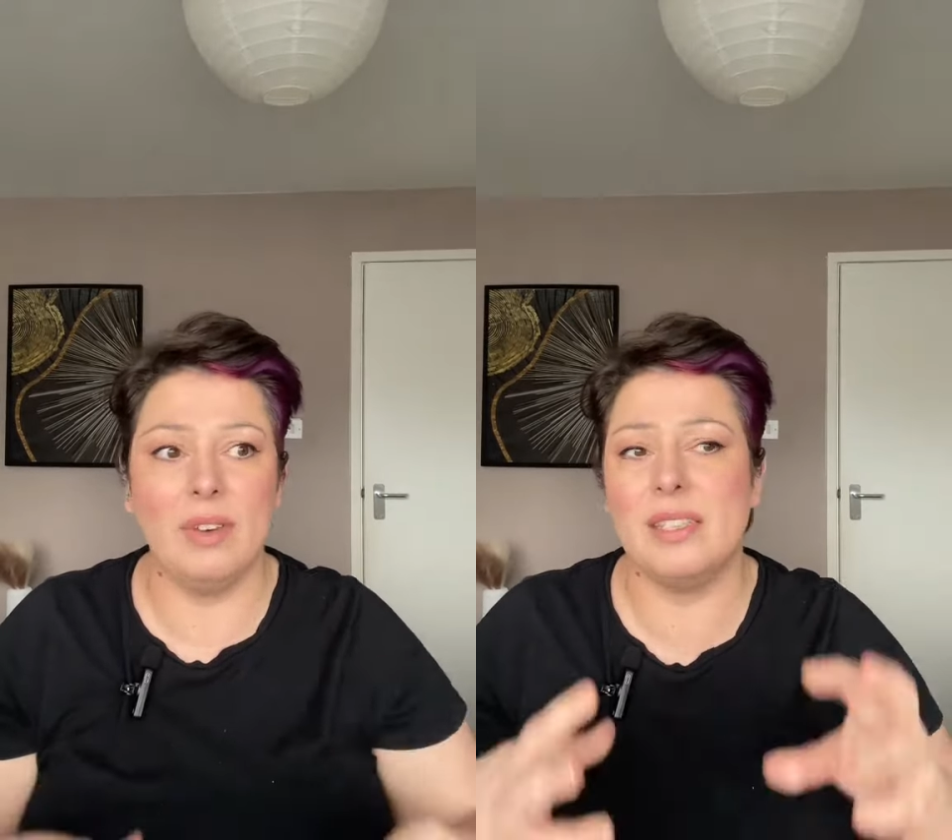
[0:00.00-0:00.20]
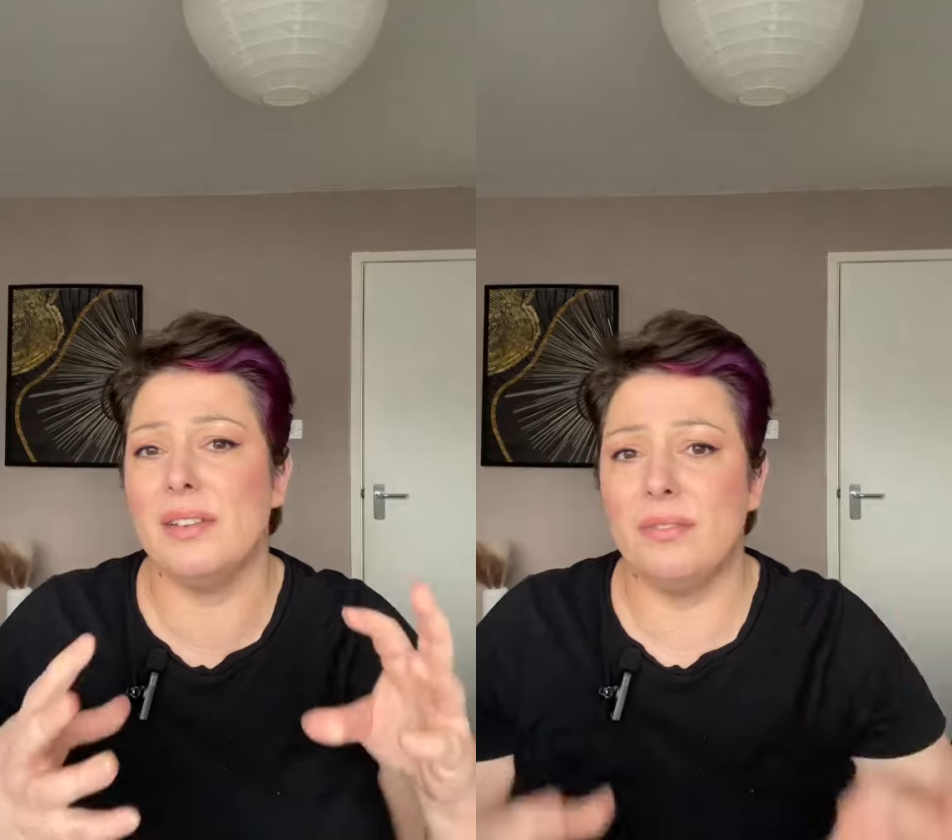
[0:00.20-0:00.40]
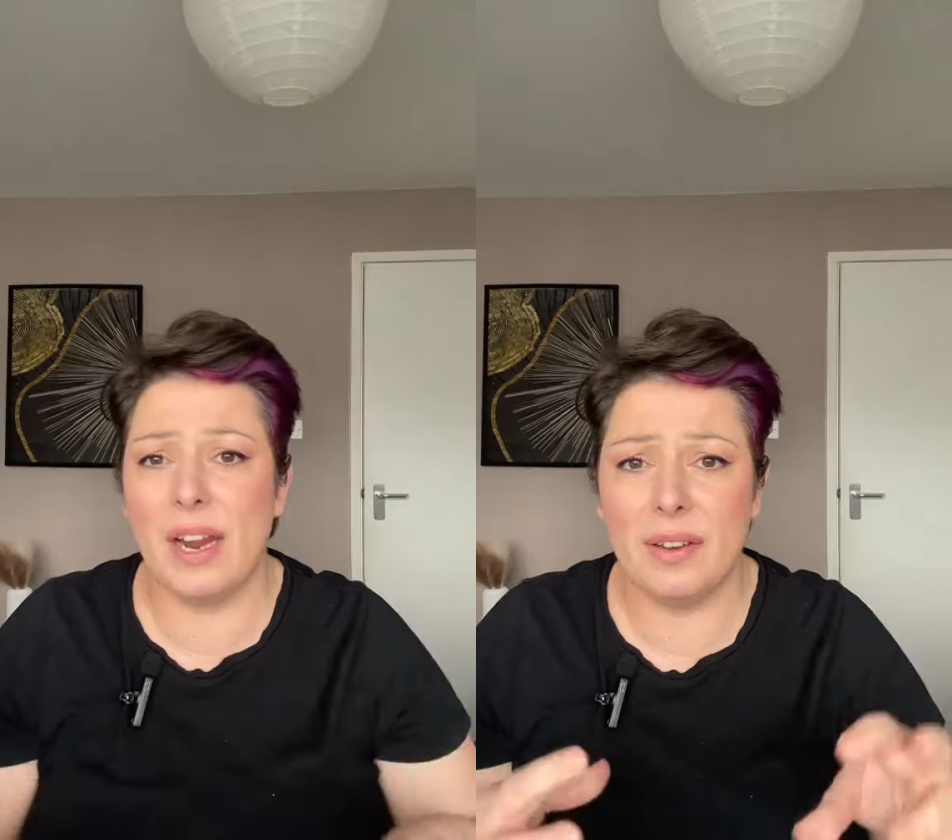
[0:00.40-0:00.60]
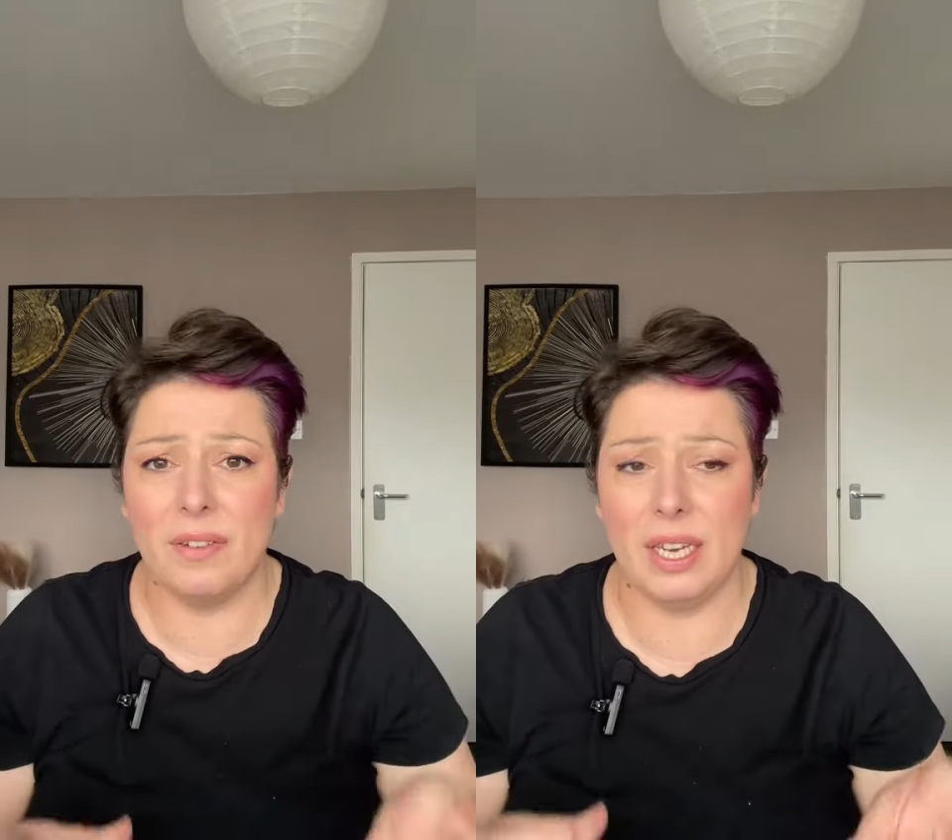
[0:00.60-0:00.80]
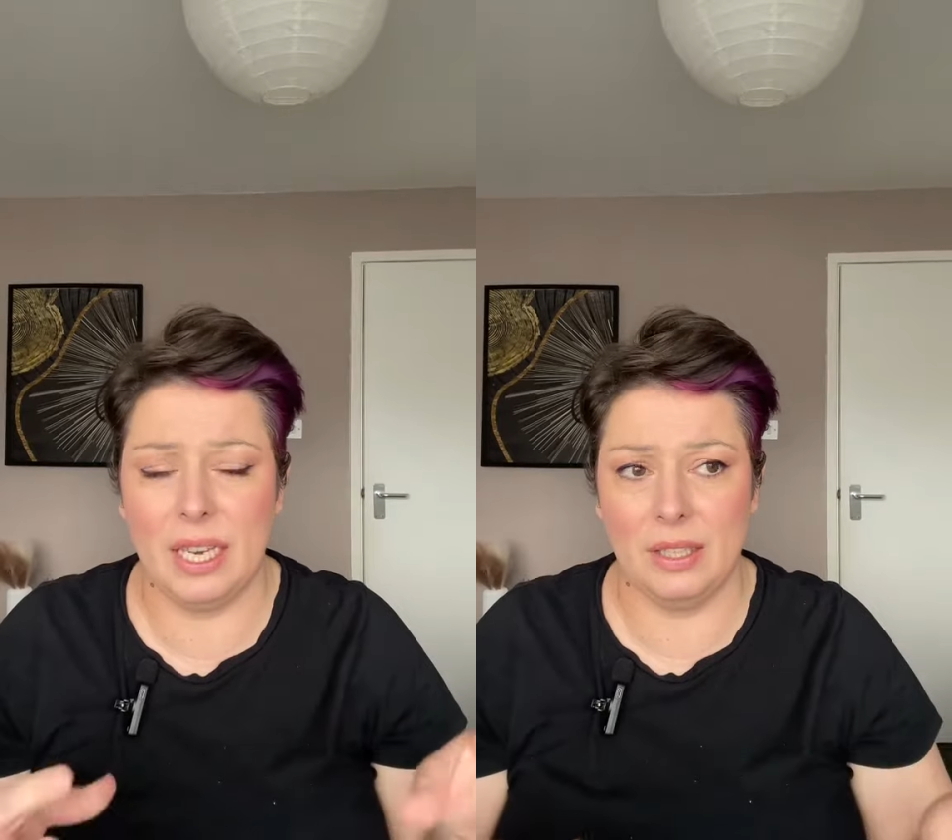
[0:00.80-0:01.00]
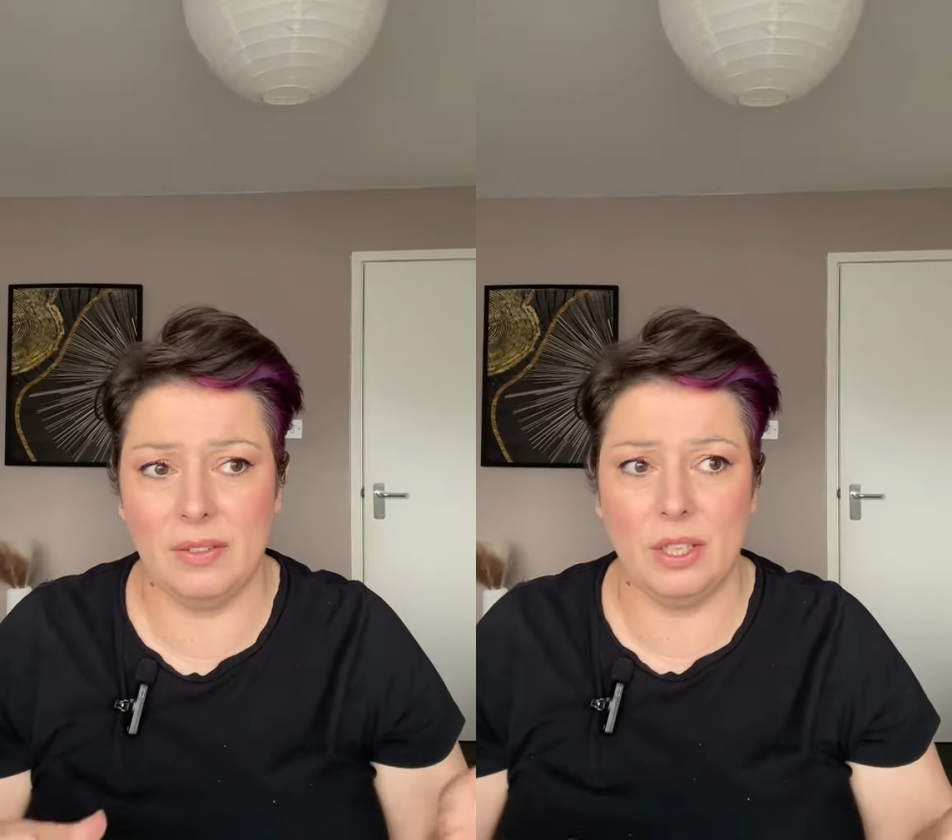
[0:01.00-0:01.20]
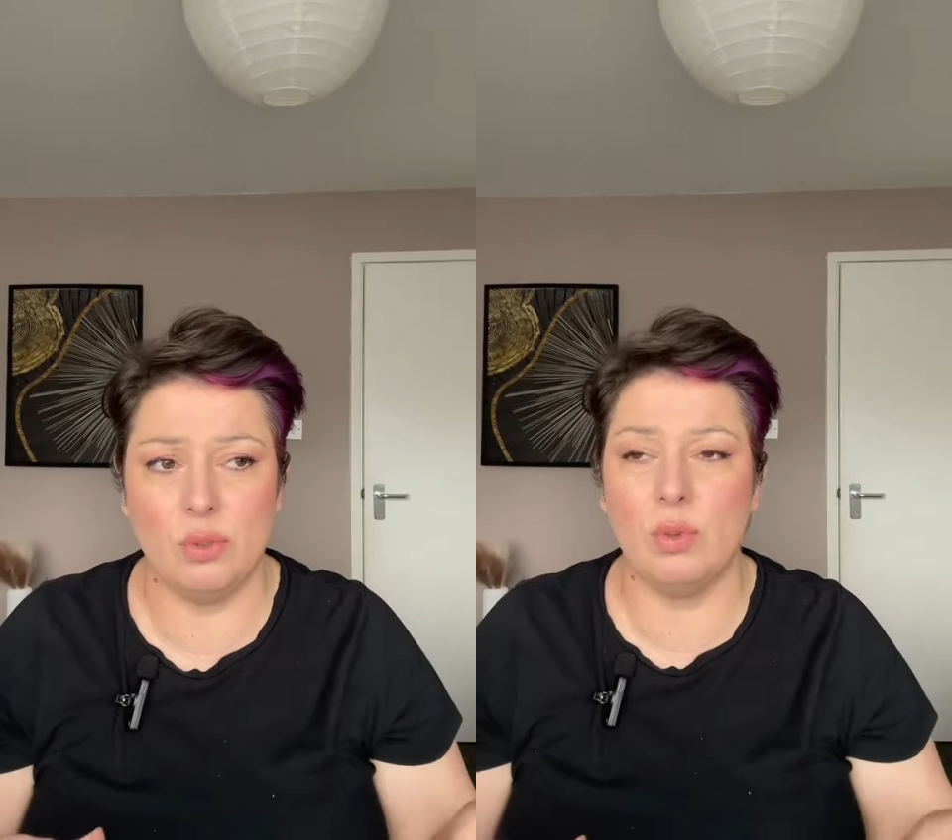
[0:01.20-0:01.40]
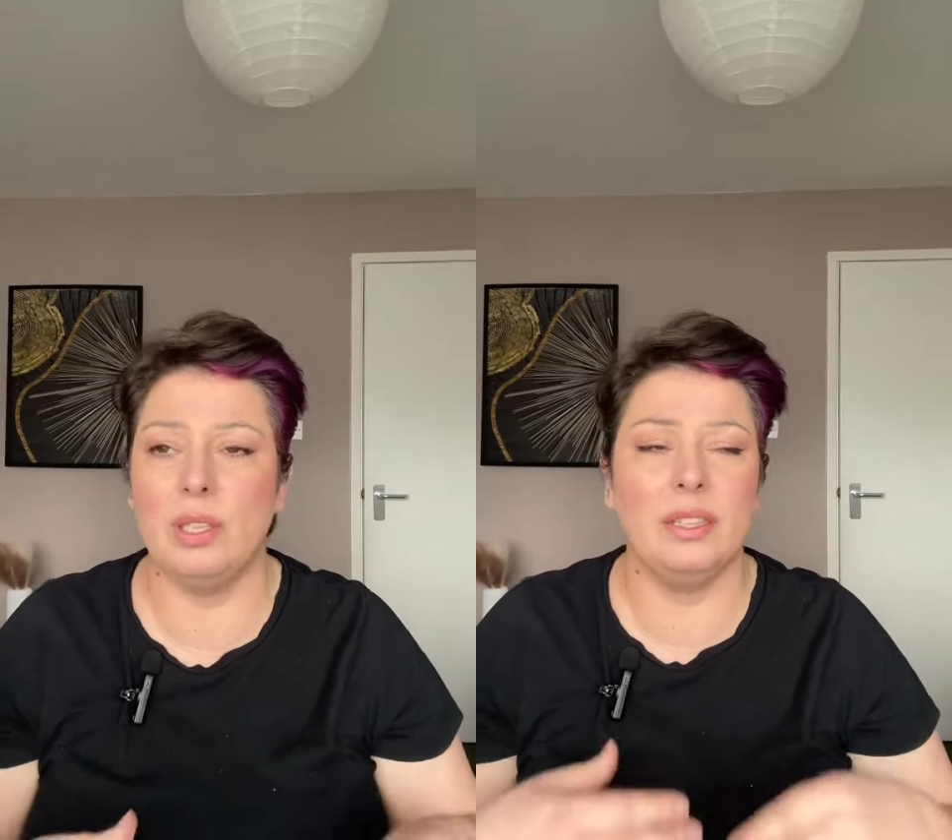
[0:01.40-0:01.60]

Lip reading: is a very individual.